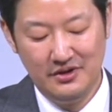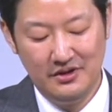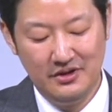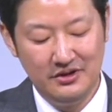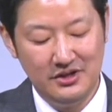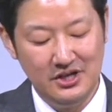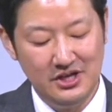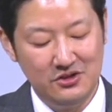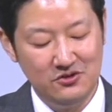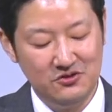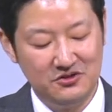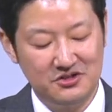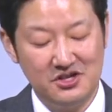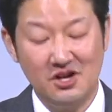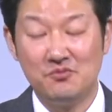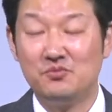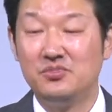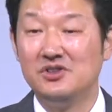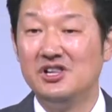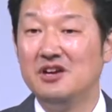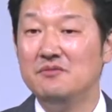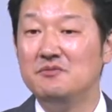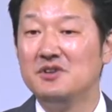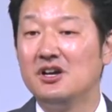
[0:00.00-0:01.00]
then you start
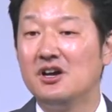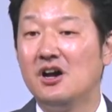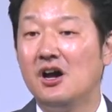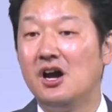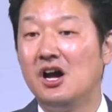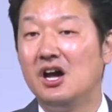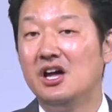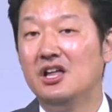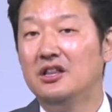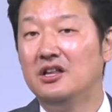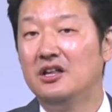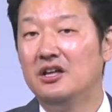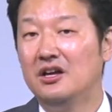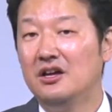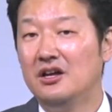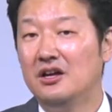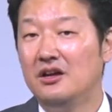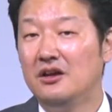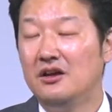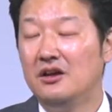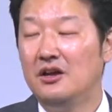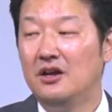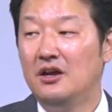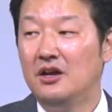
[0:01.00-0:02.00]
blaming God. Right.
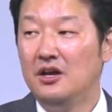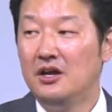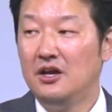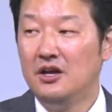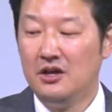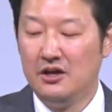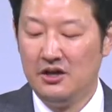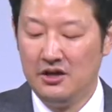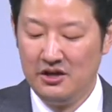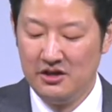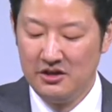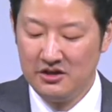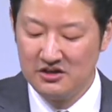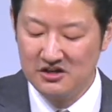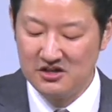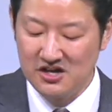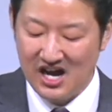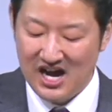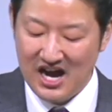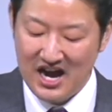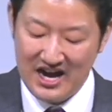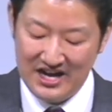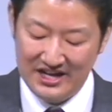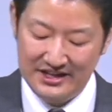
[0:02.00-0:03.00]

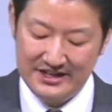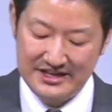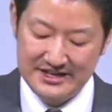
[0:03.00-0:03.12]
God,